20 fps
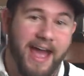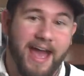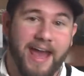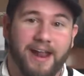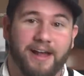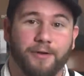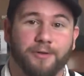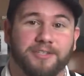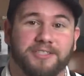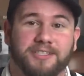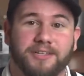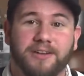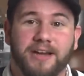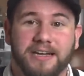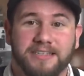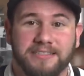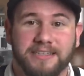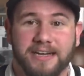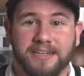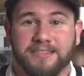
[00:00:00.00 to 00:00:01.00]
And I will see you
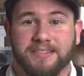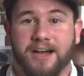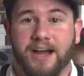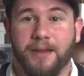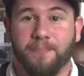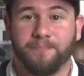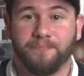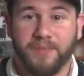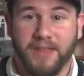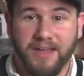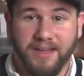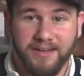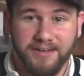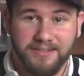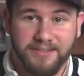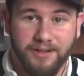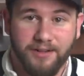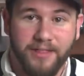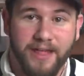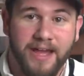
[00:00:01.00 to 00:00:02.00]
guys next time.
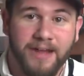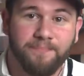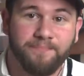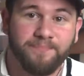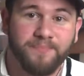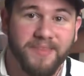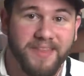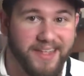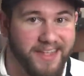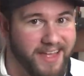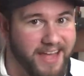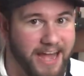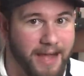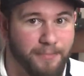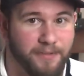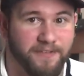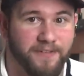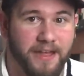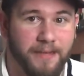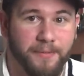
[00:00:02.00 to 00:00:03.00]
Until then,
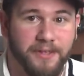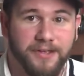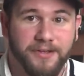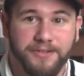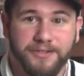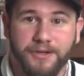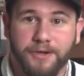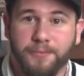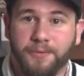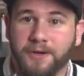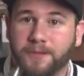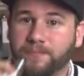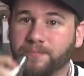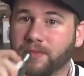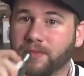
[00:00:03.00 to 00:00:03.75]
happy vaping, YouTube.